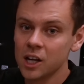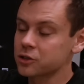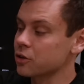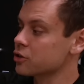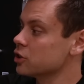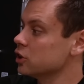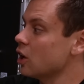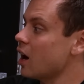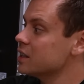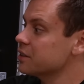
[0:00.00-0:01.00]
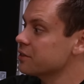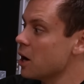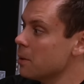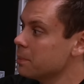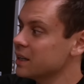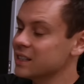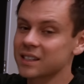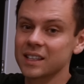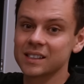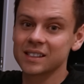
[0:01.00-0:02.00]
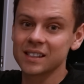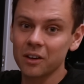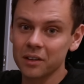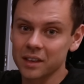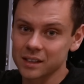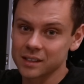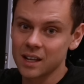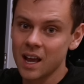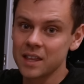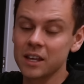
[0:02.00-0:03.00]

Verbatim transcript: So there's lots of companies that sell this.